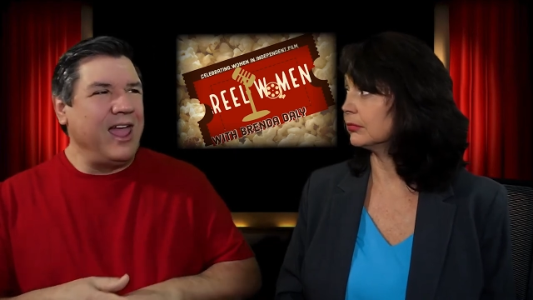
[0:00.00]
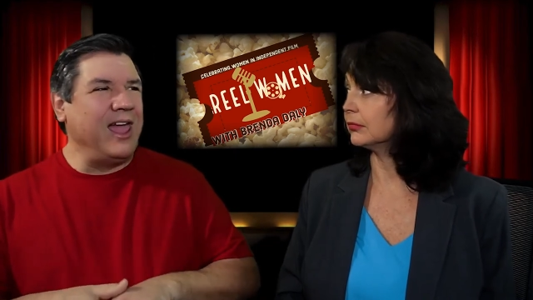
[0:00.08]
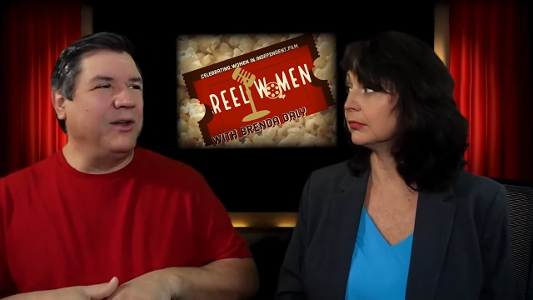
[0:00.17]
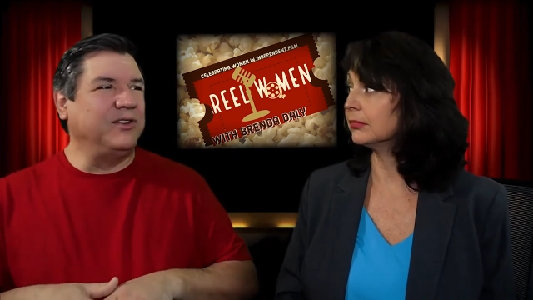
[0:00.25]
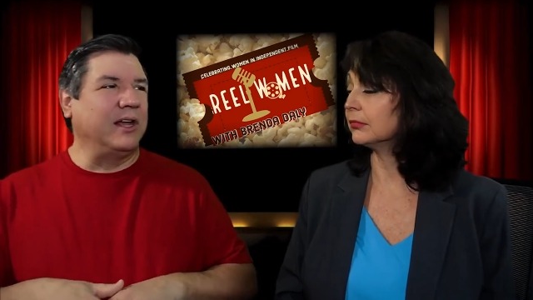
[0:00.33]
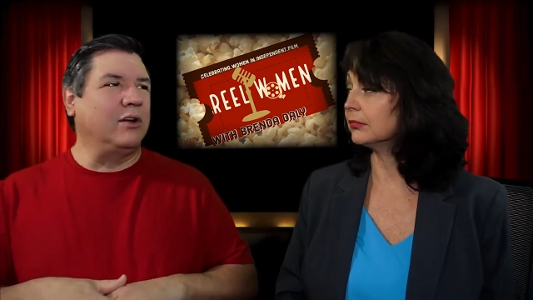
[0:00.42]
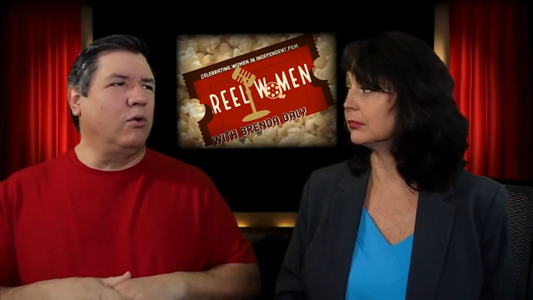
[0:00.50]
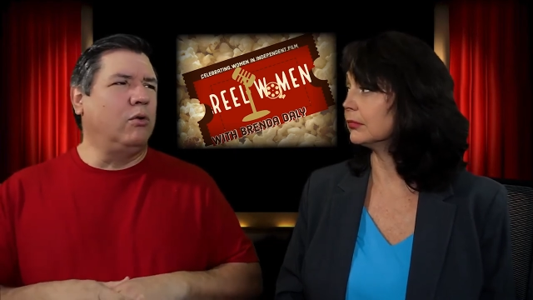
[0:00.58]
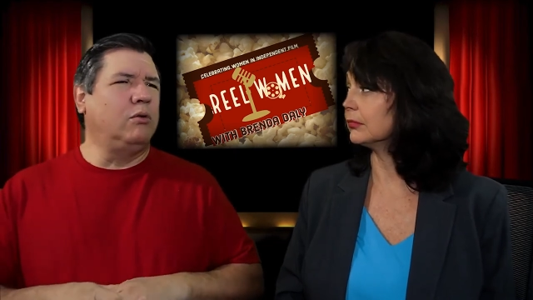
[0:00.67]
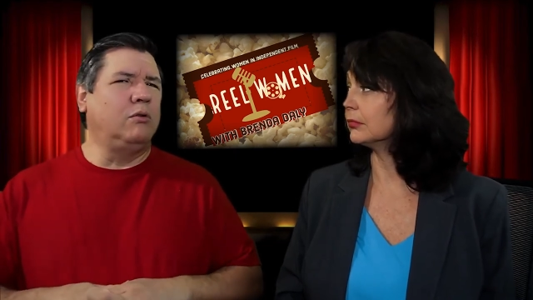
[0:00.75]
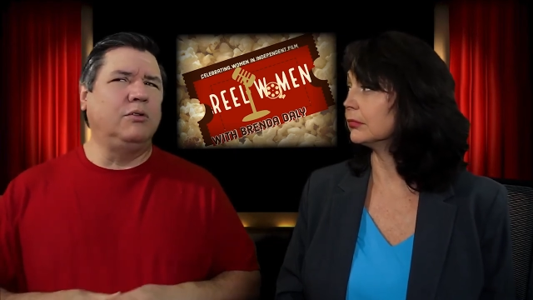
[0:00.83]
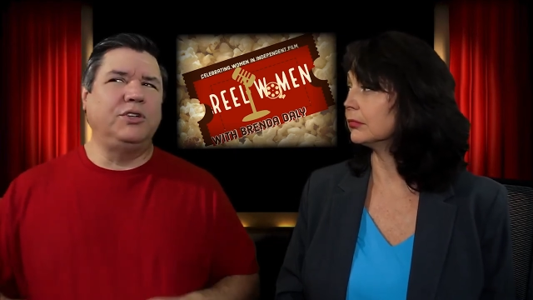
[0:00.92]
Speaker 1: and I was like,
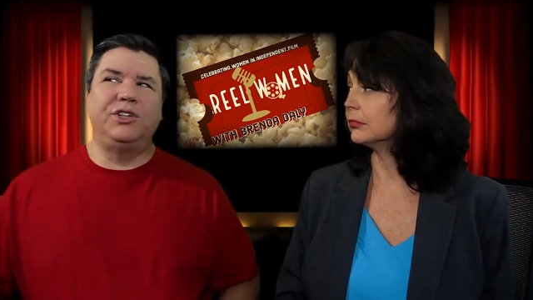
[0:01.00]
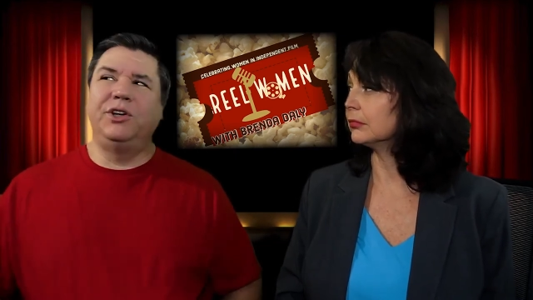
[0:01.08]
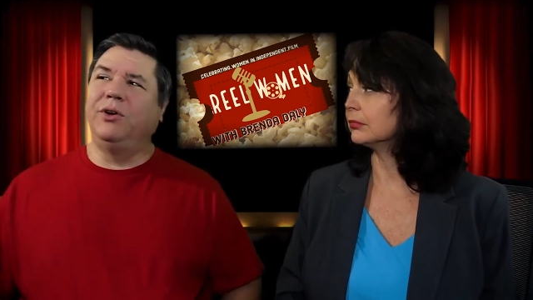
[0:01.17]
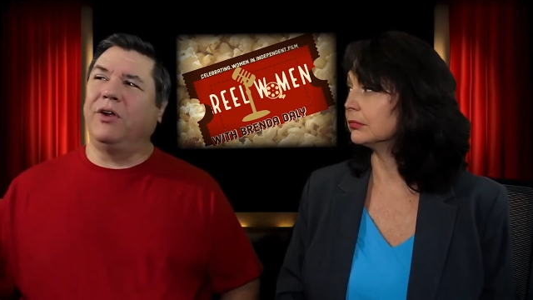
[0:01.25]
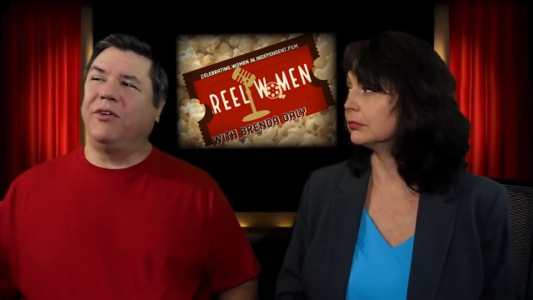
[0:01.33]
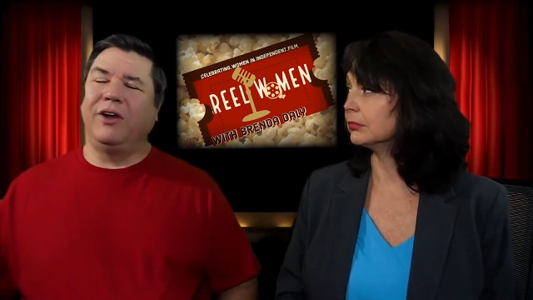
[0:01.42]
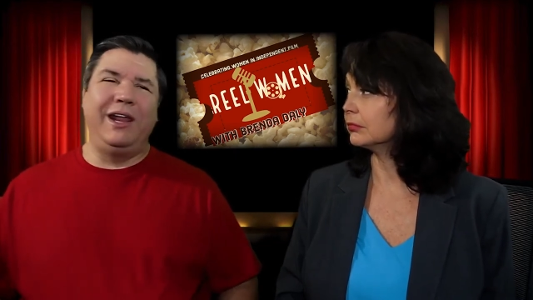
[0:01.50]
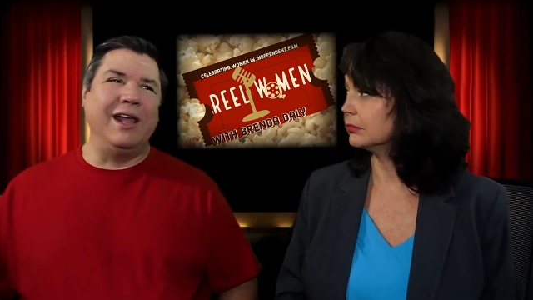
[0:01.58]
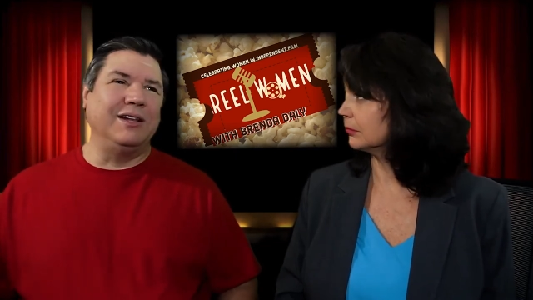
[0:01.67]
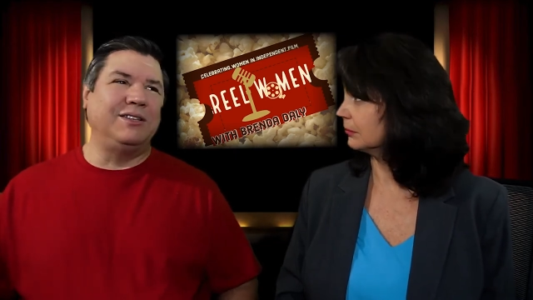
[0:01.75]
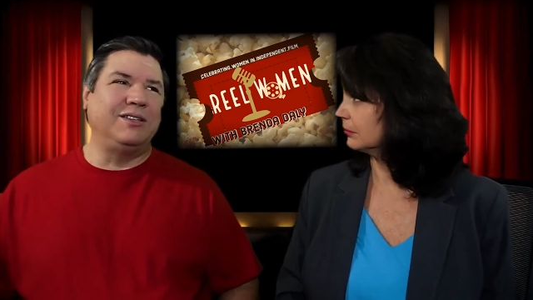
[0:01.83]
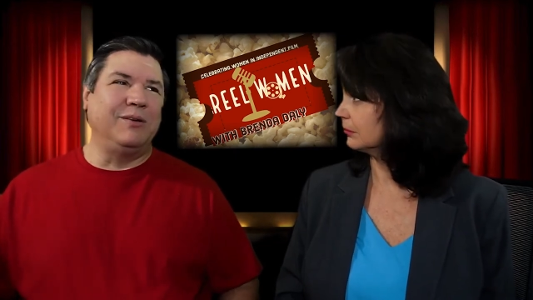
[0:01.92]
"Oh shoot, I've already
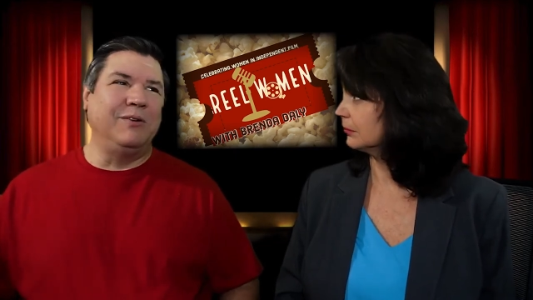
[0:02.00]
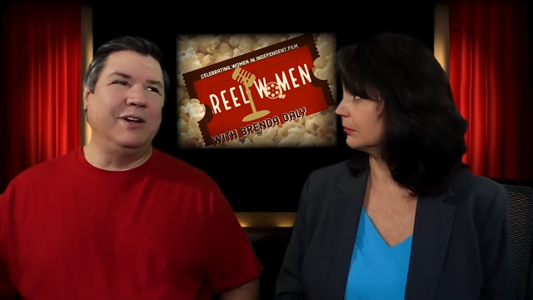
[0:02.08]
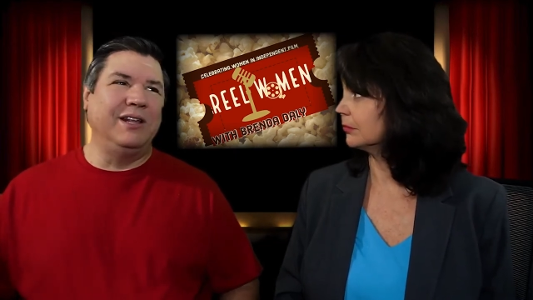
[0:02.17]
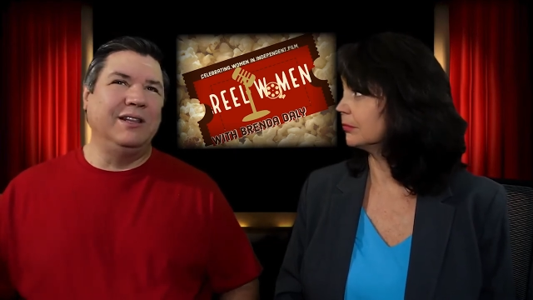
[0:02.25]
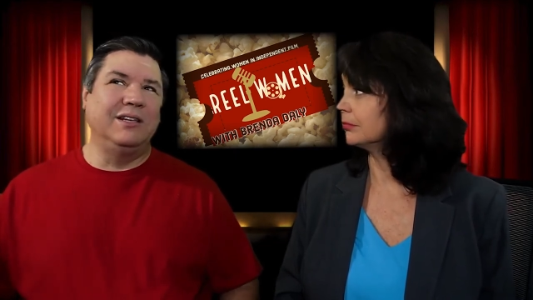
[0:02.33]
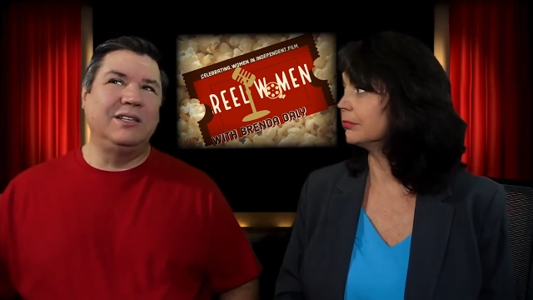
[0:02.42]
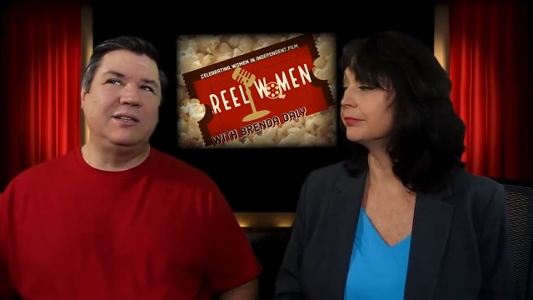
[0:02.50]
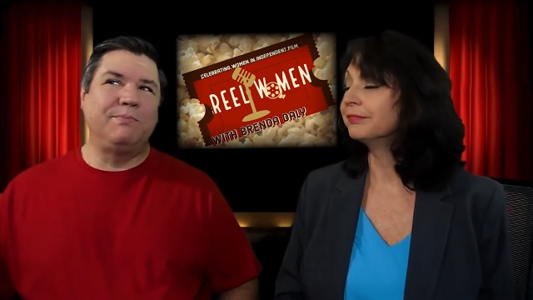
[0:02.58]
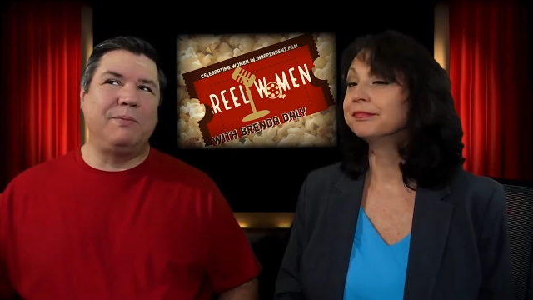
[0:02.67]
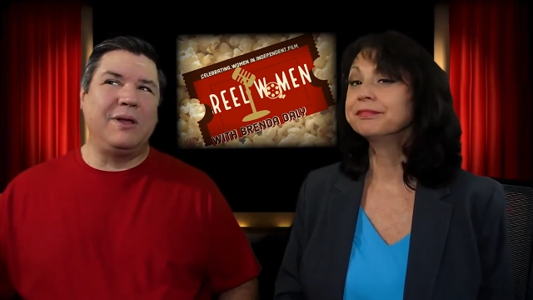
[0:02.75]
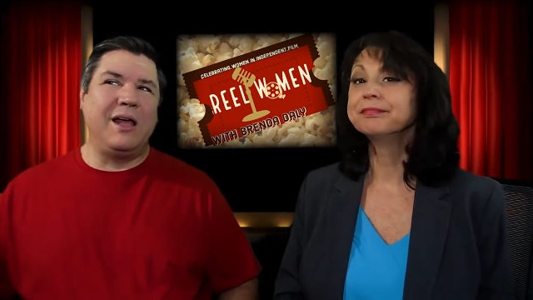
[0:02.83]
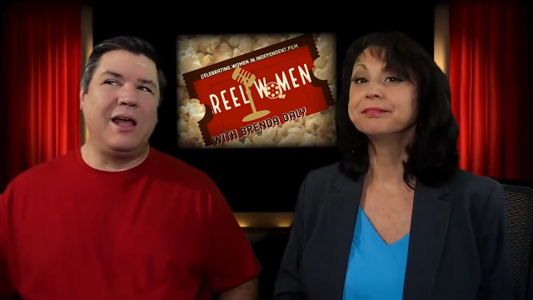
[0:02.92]
got someone in the
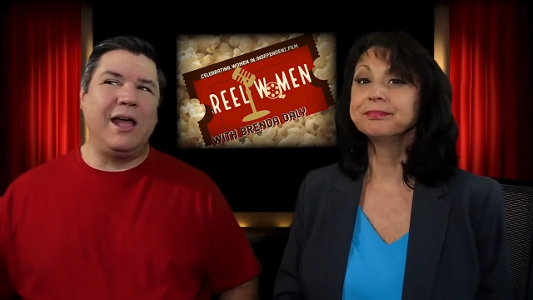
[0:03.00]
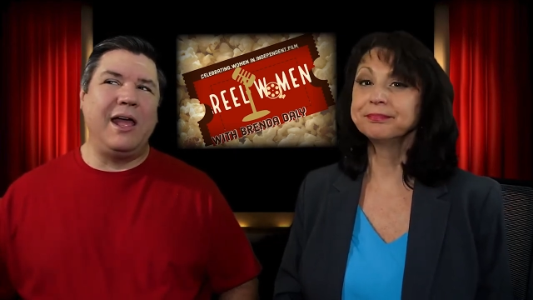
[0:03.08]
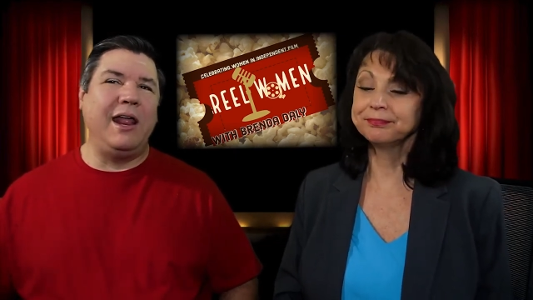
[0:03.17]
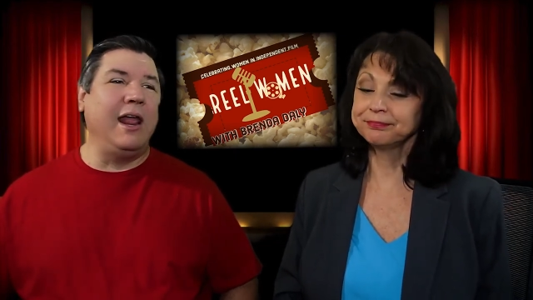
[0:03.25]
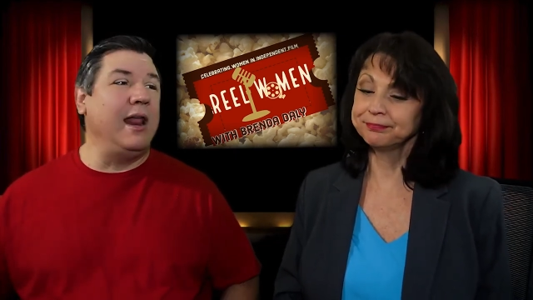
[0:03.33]
spot." Mm-hmm.